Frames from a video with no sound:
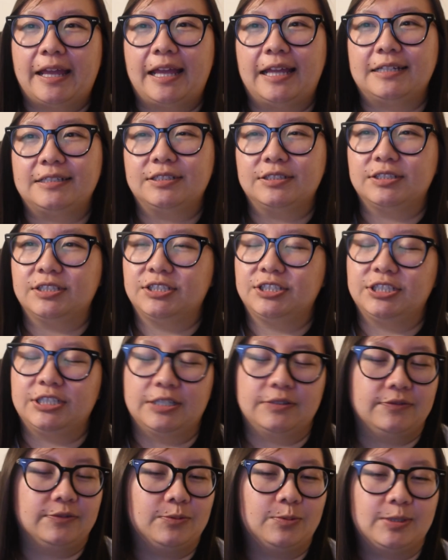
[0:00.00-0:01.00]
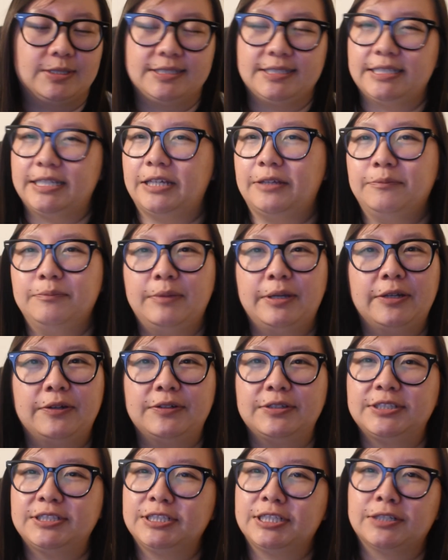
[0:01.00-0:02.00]
And she says she never wants to get
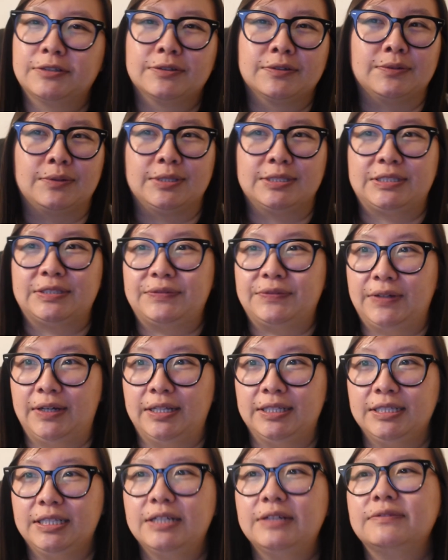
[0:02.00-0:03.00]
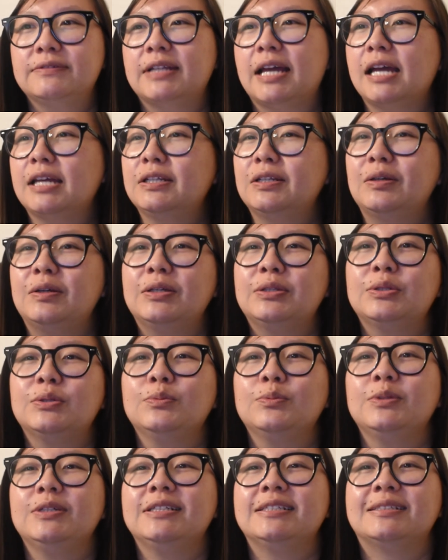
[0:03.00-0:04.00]
married, she never wants to fall in love, not knowing
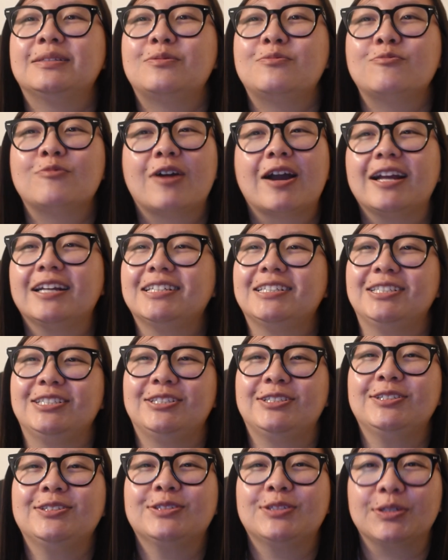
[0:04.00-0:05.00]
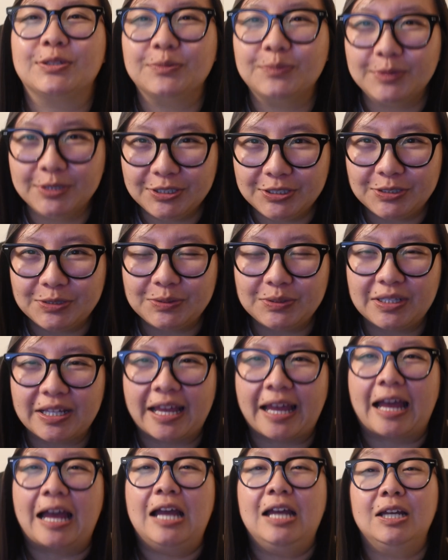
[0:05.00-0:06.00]
the reason why she's determined to
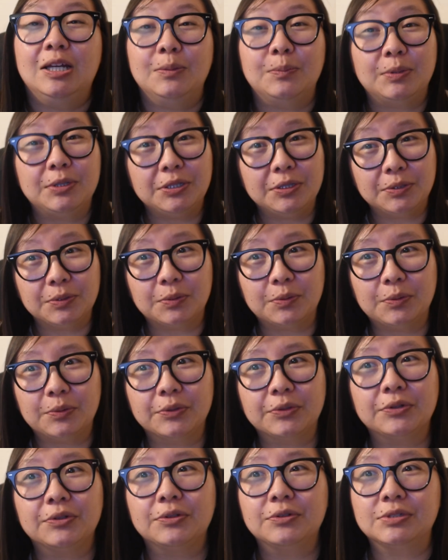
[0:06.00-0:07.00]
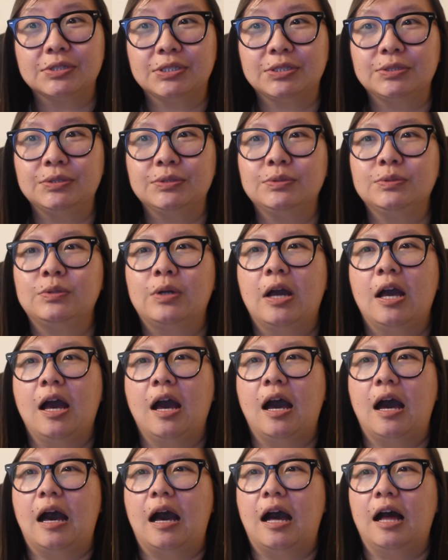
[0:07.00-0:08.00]
that. But in order to
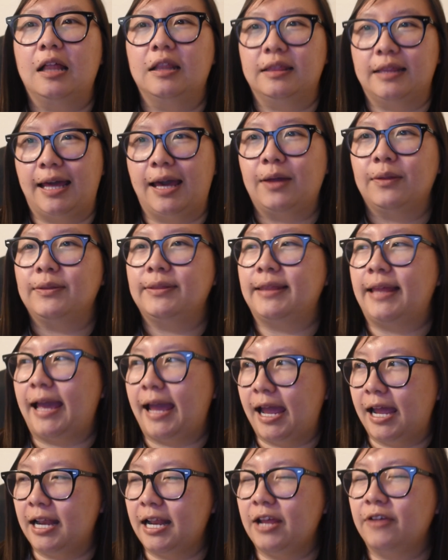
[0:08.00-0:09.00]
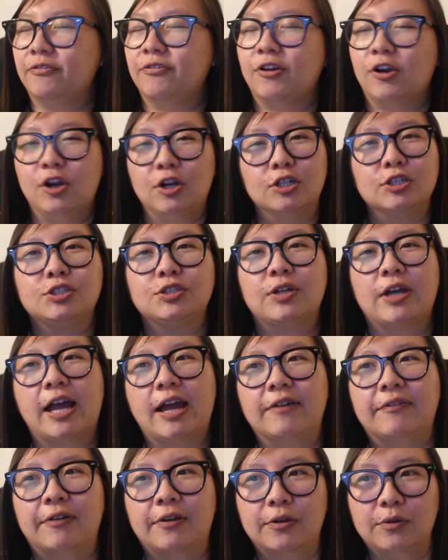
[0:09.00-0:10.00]
allow that and for her to
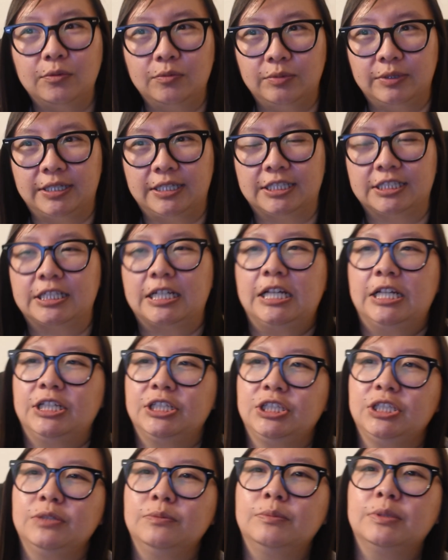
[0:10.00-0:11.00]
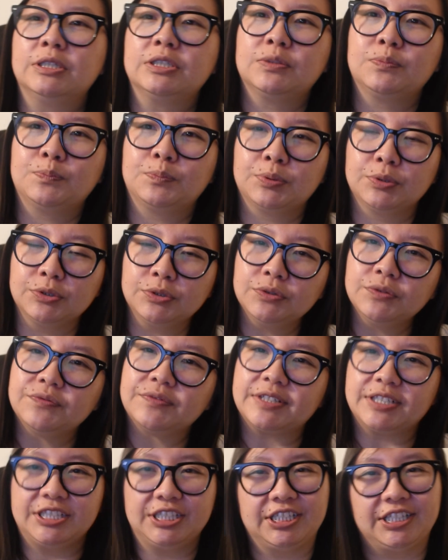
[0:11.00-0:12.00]
have her wish, she must
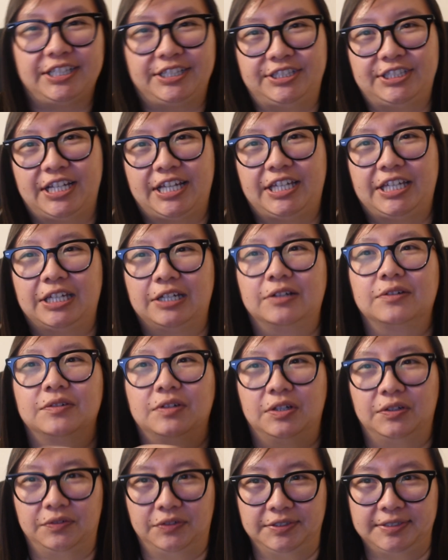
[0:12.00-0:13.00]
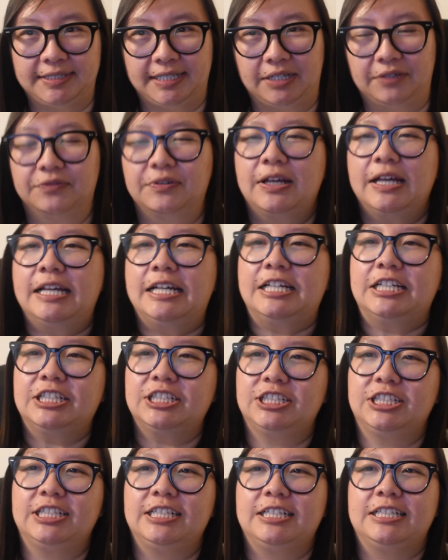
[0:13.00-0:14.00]
prove that she can take care of herself.
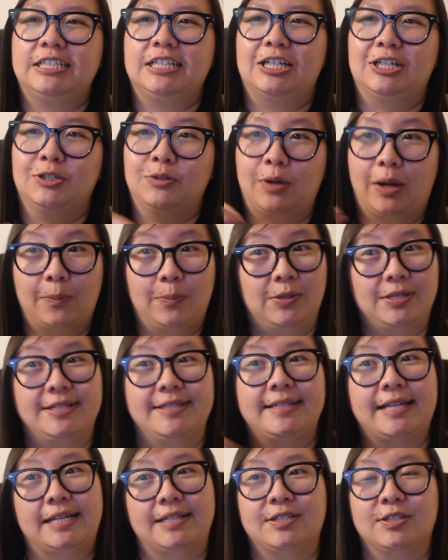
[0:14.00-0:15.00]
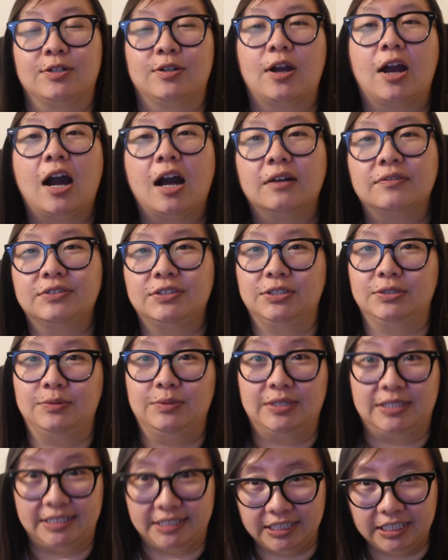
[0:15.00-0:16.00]
Her grandpa sets her off to
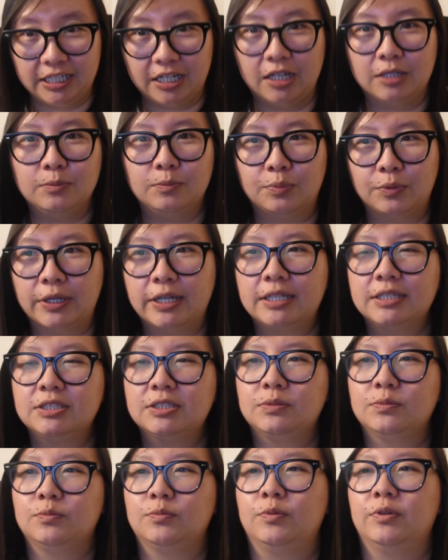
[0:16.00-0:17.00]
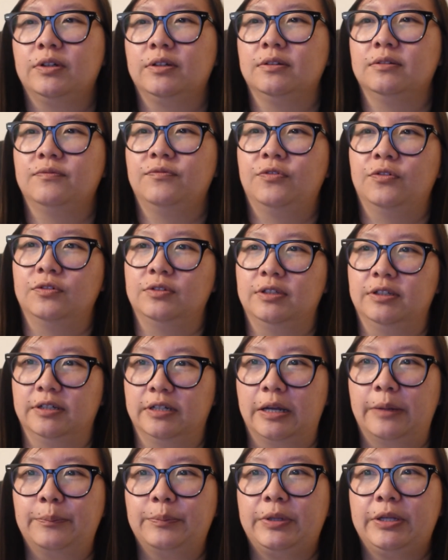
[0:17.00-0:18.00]
the Xi'an branch for their
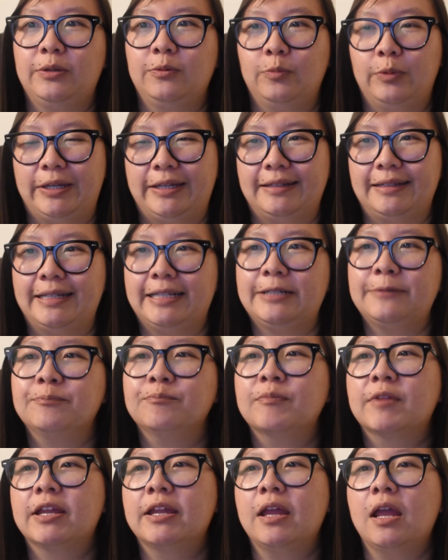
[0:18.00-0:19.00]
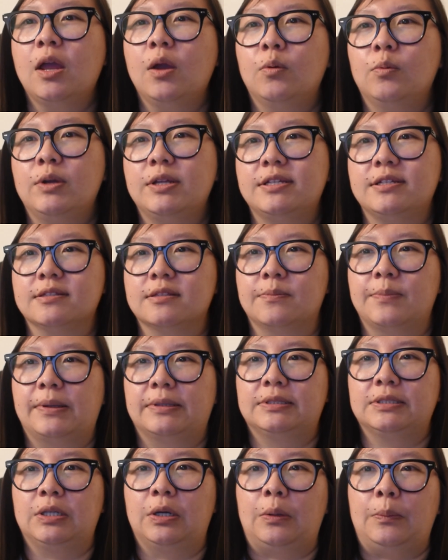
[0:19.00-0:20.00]
company Weiling, which is
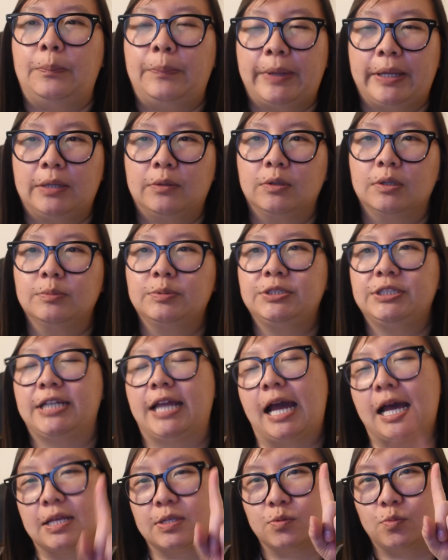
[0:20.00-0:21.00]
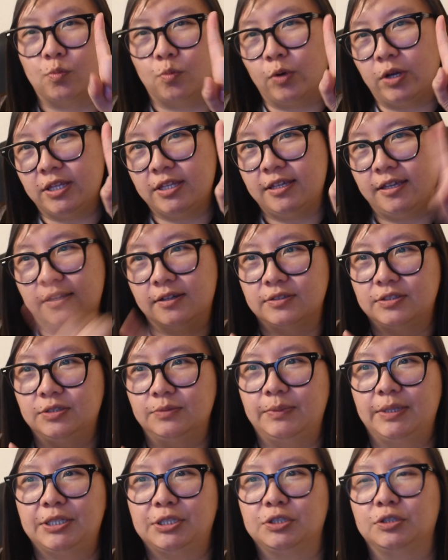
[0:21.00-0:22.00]
about to go bankrupt. She has 1 year
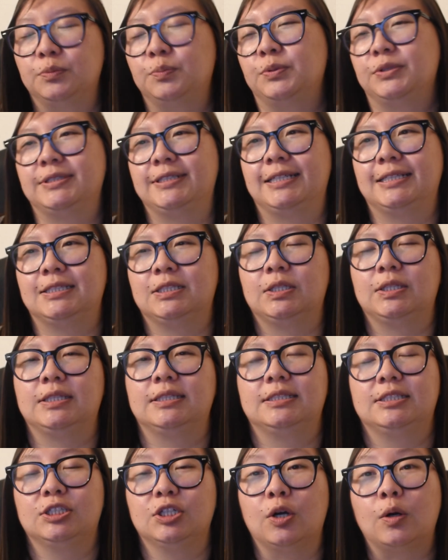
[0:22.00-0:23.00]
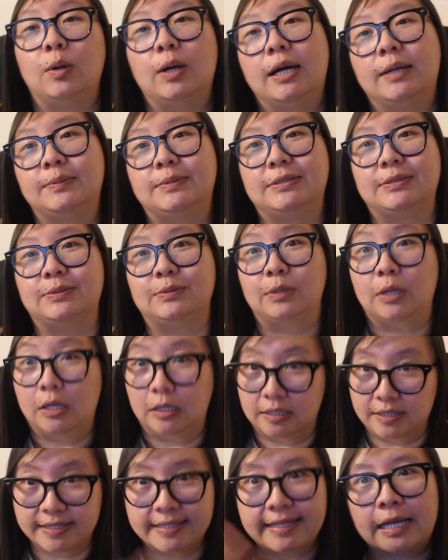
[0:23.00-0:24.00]
to make sure the percentage go up to
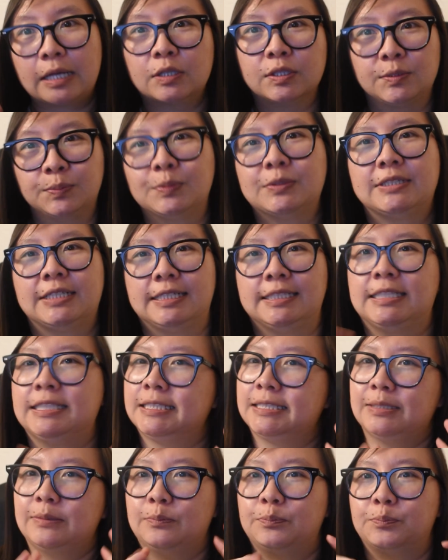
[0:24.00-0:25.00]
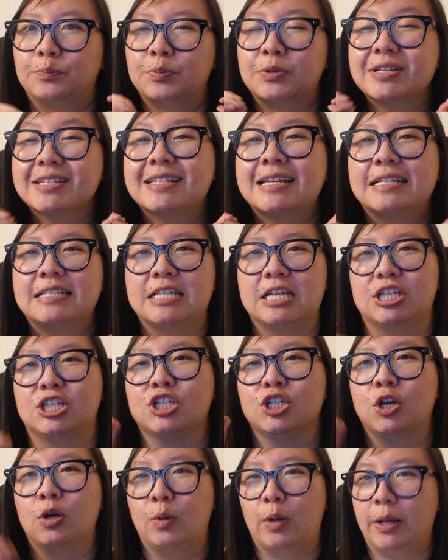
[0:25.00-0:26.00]
sales
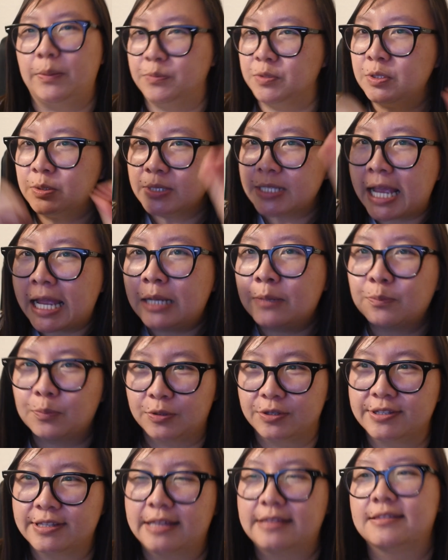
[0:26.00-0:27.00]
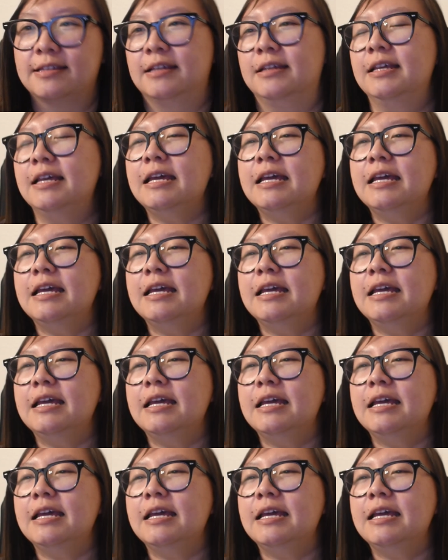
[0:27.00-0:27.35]
percentage go up to 10%.